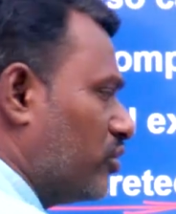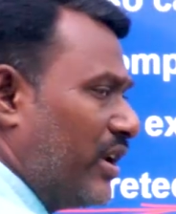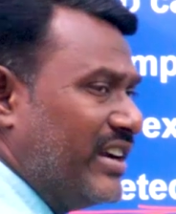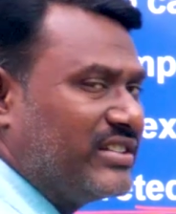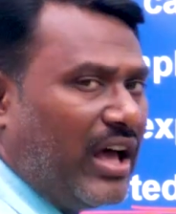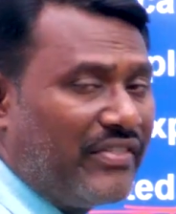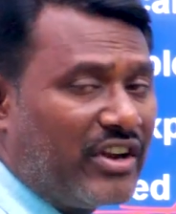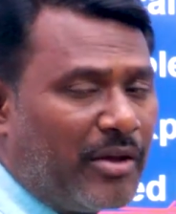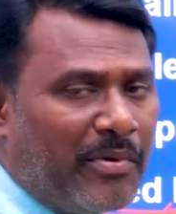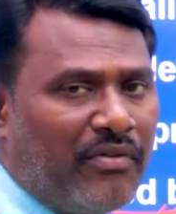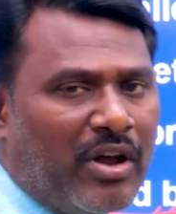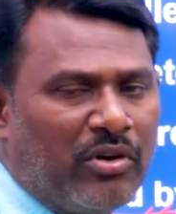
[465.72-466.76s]
so it is another type
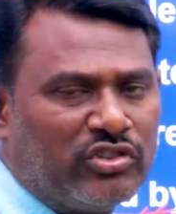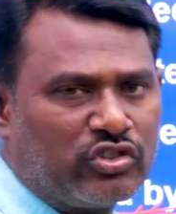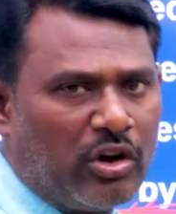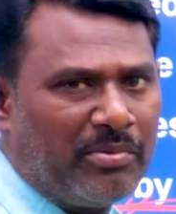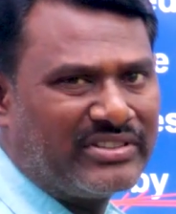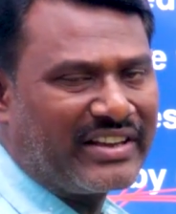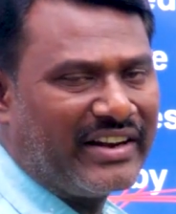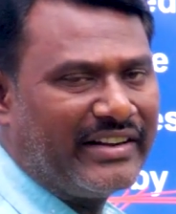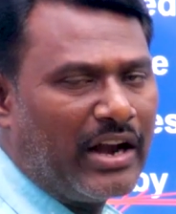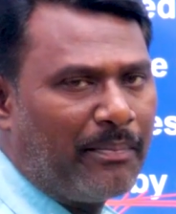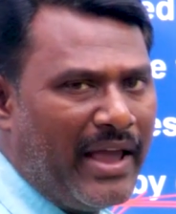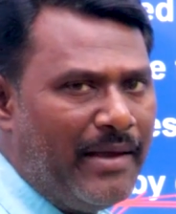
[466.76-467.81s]
of hormone which is going to be
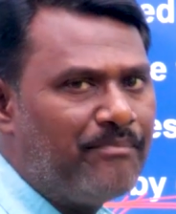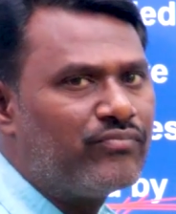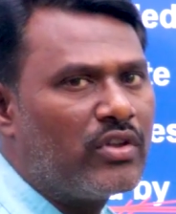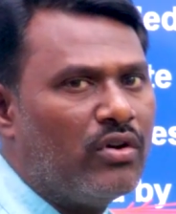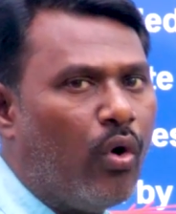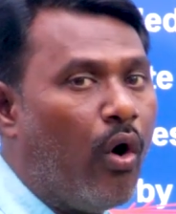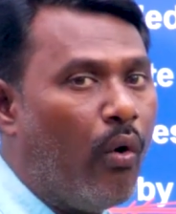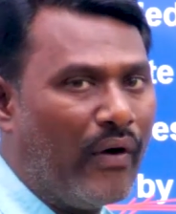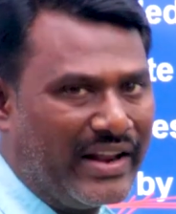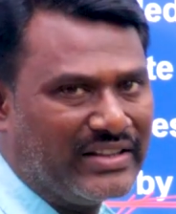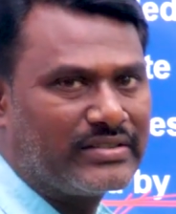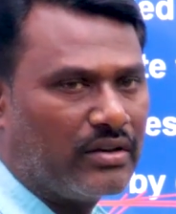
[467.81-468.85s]
secreted by
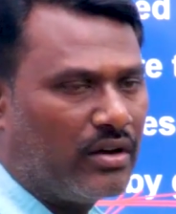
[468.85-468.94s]
ovaries.